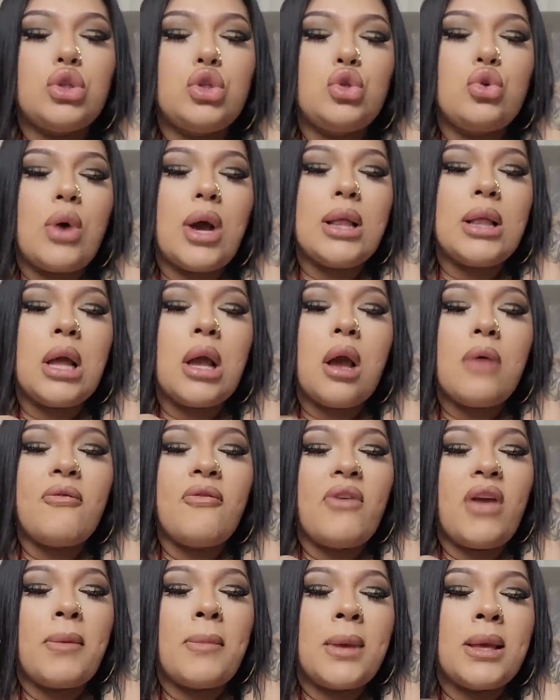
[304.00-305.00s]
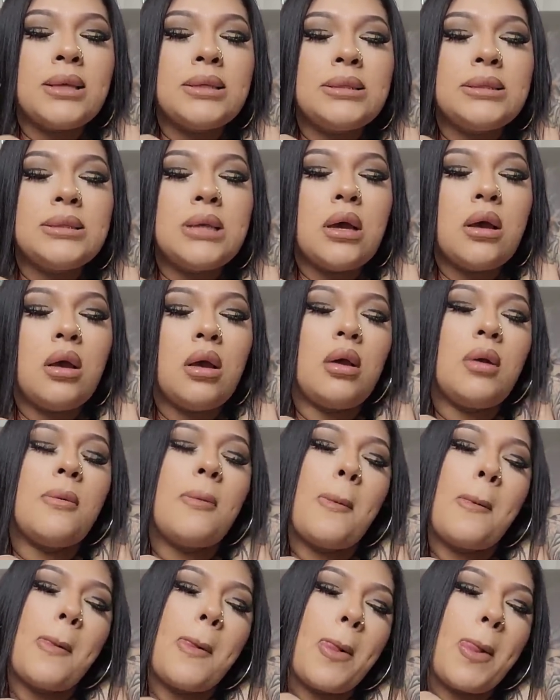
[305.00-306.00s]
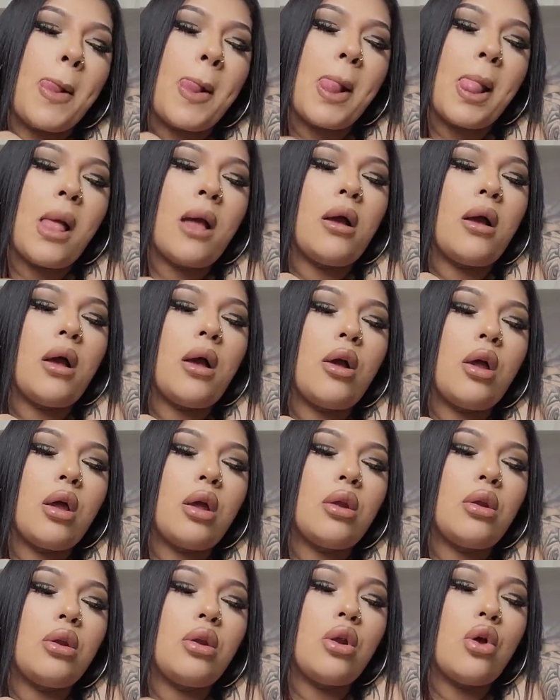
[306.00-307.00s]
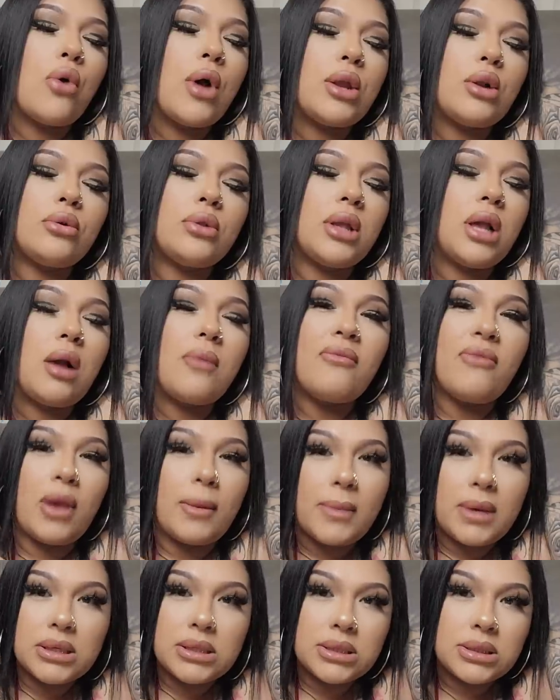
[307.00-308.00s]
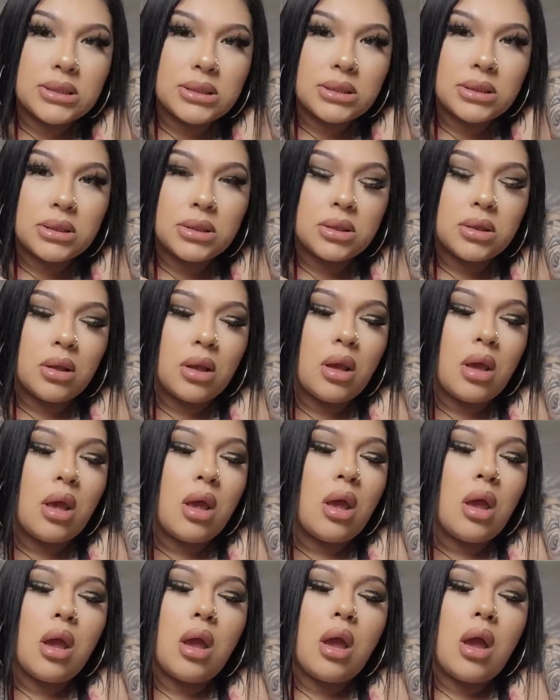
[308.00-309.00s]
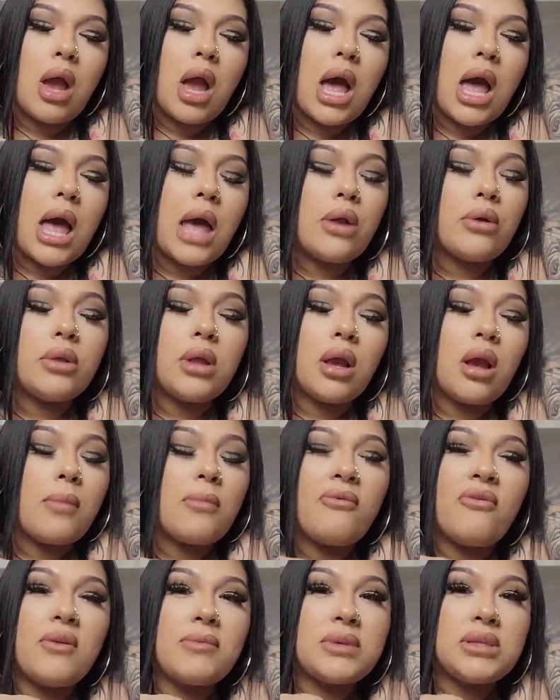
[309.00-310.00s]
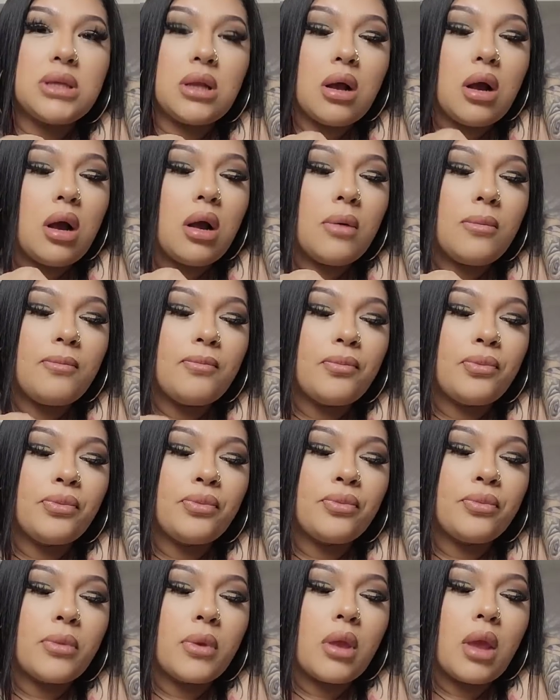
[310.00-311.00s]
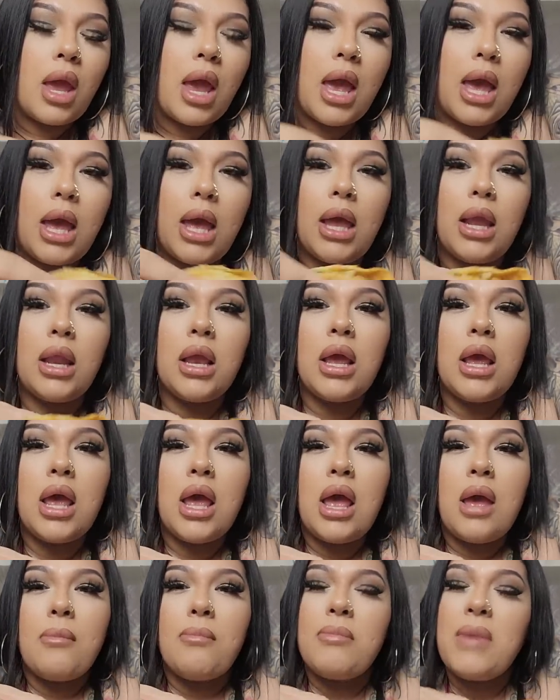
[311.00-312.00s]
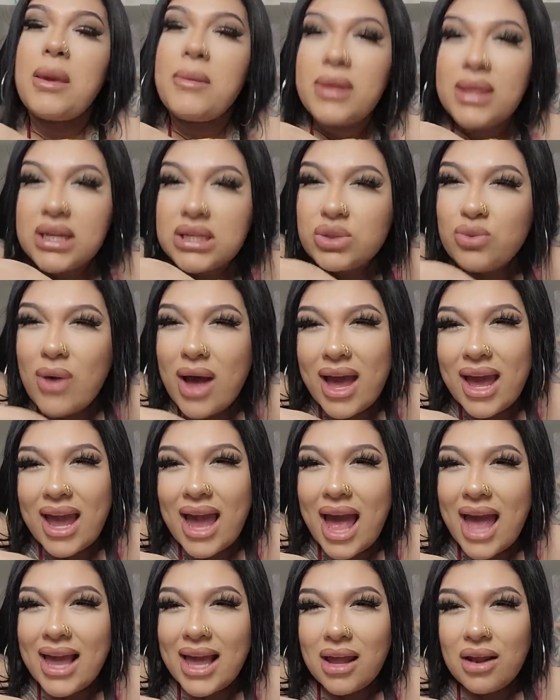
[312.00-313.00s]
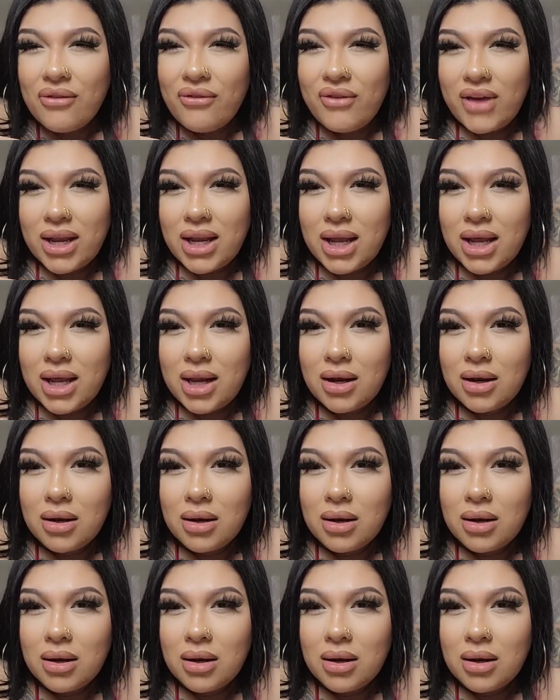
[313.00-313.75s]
do I think I'm famous? No, I don't think I'm famous. I don't think I'm famous at all. And maybe that's why I get offended.